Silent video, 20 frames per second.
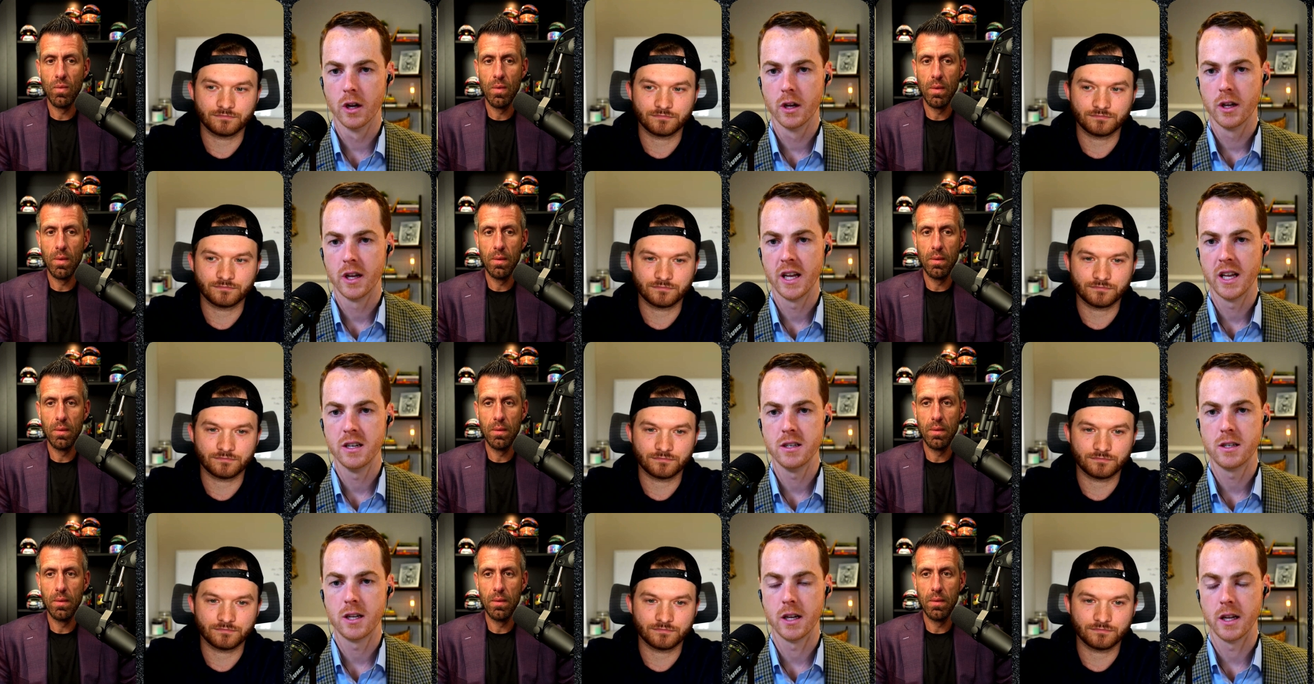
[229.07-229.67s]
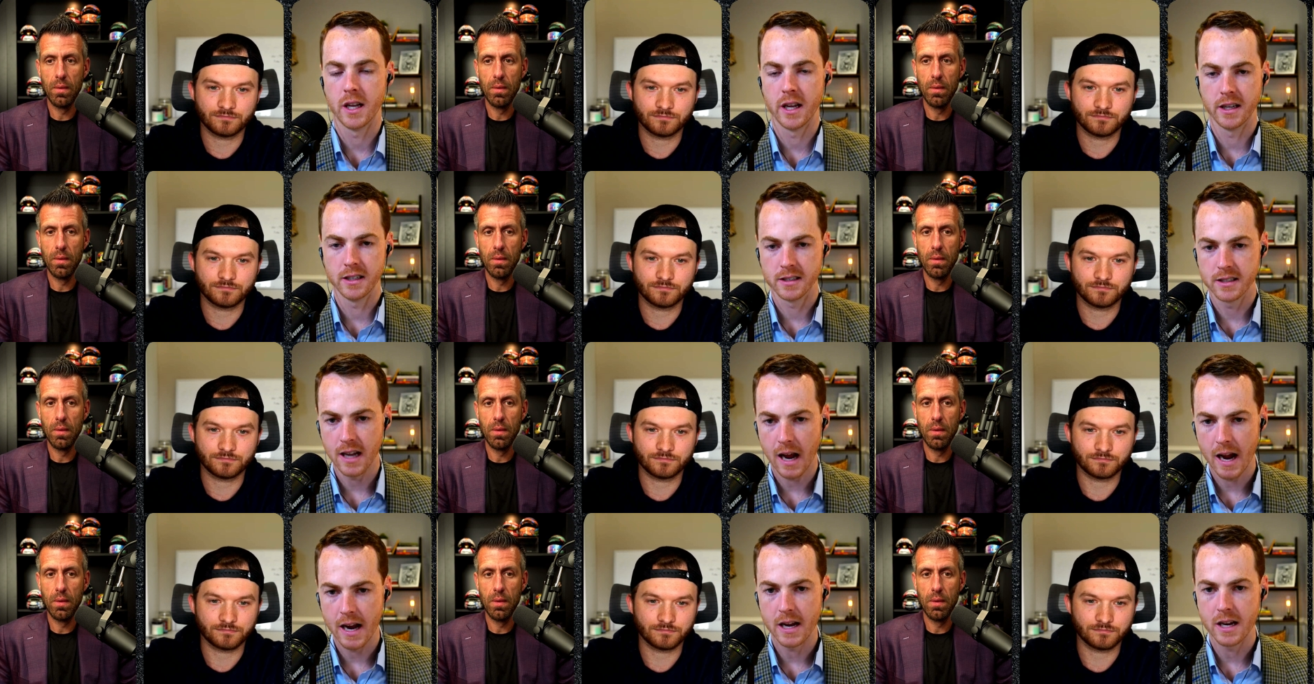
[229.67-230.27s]
Speaker 1: into
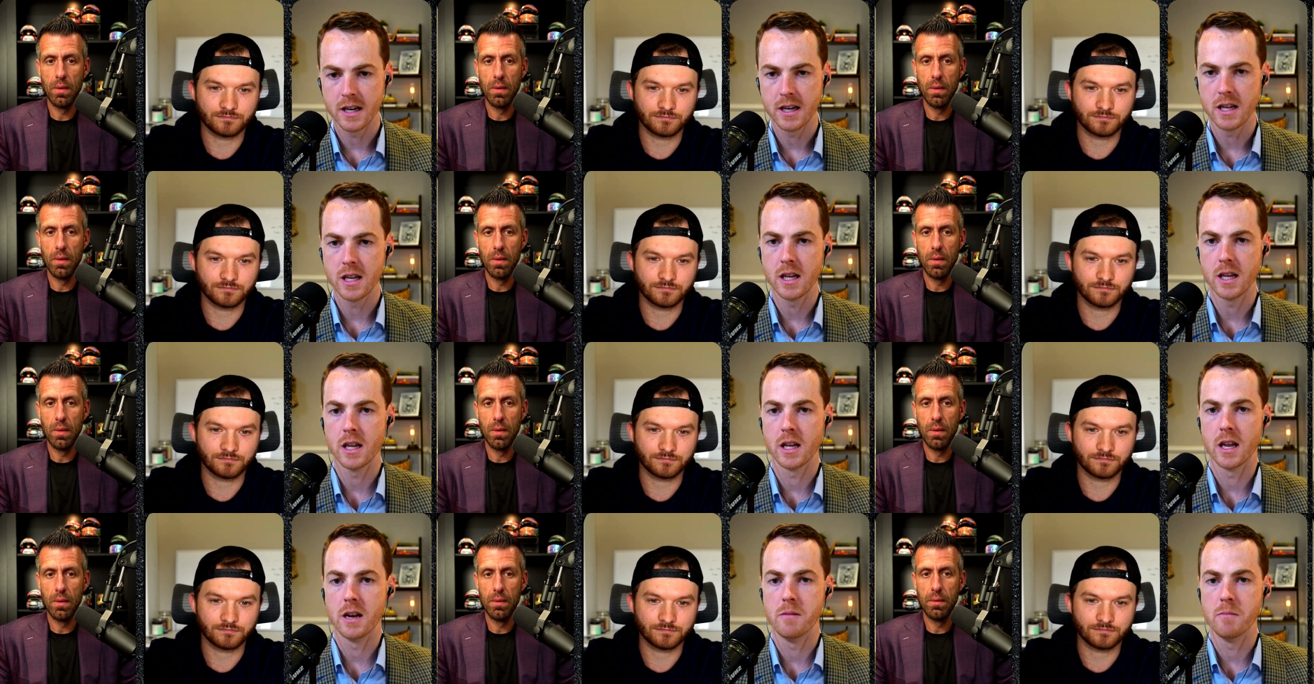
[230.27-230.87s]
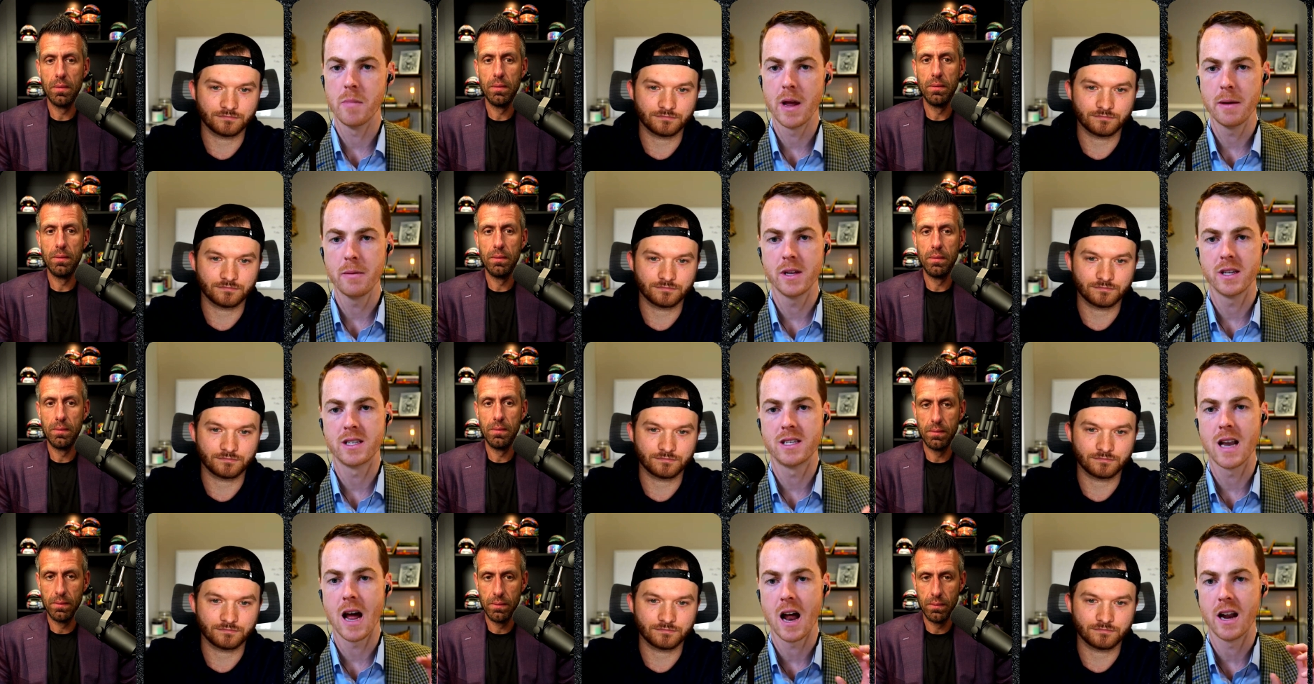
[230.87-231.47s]
anxiety and maybe it's
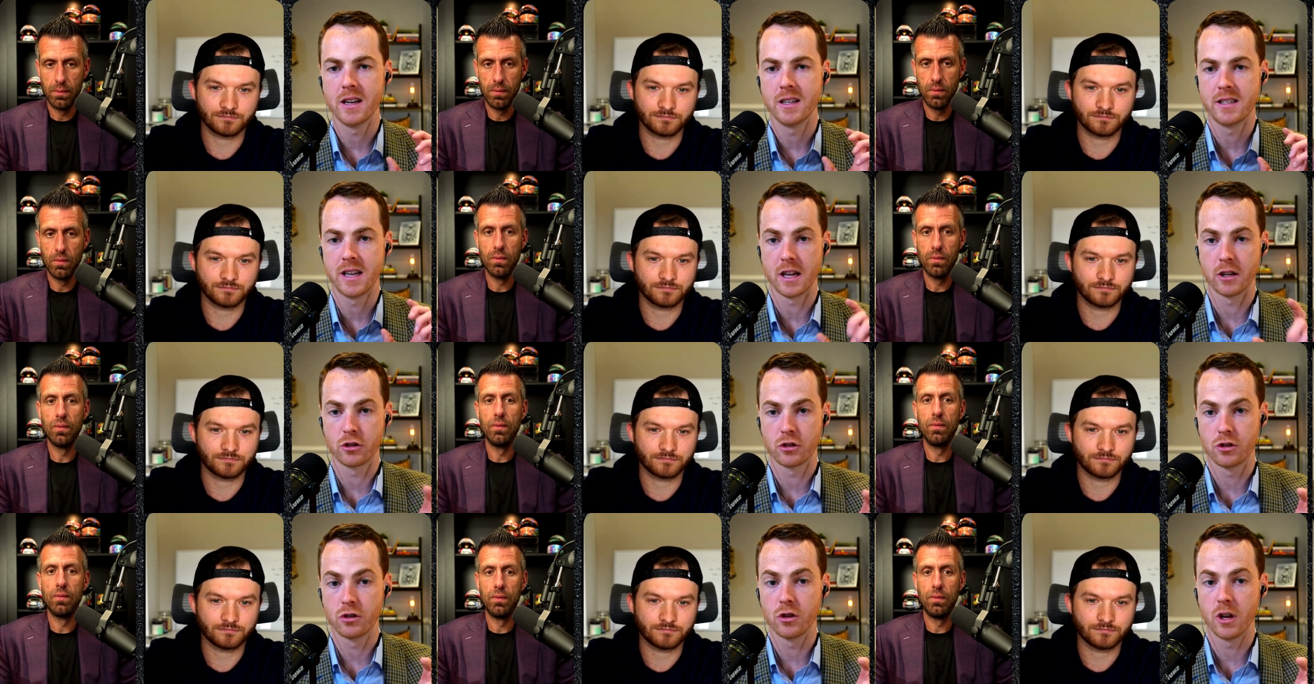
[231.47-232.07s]
not as ex-